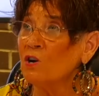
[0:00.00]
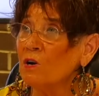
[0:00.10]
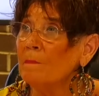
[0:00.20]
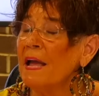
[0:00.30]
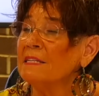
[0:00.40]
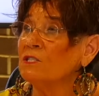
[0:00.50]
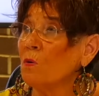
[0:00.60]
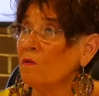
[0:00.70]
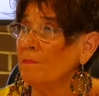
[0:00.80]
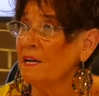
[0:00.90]
term has
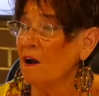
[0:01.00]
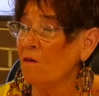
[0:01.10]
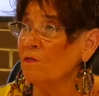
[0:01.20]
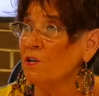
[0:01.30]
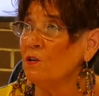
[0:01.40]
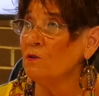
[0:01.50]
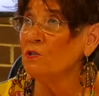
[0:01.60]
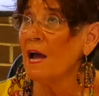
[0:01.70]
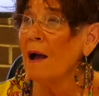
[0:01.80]
sort of been overused.